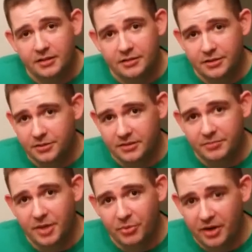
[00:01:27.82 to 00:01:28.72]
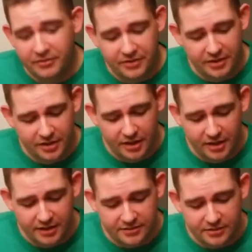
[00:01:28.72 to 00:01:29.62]
leave my wife a
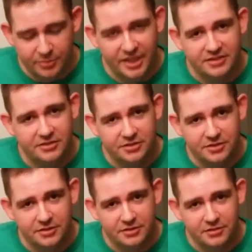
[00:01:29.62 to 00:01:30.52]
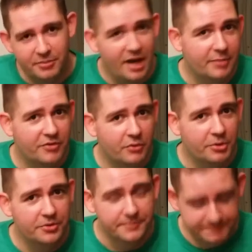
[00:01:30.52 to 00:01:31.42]
nice little message in the bottom of her
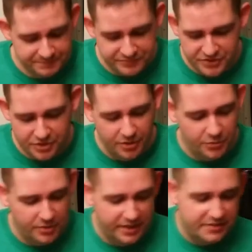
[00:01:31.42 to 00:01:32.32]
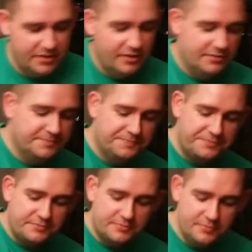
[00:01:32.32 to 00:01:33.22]
bowl. So we'll get started.
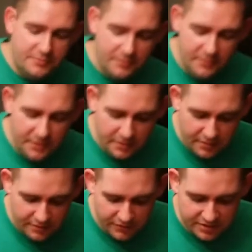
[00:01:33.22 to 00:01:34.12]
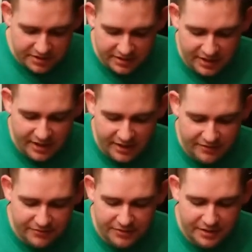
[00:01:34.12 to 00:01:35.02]
First thing that
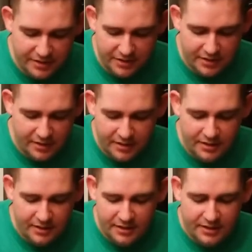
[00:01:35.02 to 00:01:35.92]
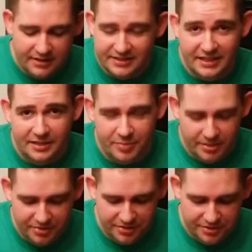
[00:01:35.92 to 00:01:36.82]
I've seen
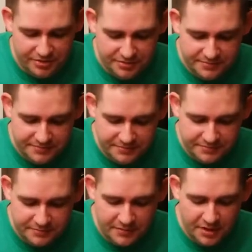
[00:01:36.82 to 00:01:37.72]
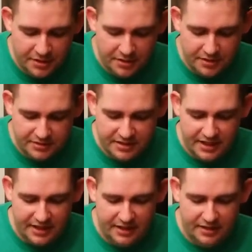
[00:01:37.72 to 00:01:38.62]
people do is
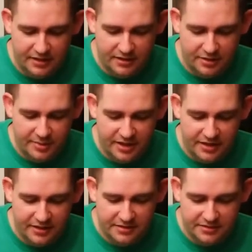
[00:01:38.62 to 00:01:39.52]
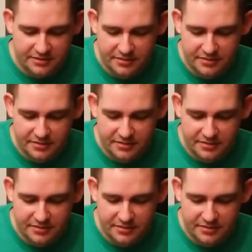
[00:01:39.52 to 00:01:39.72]
taking a little bit of this,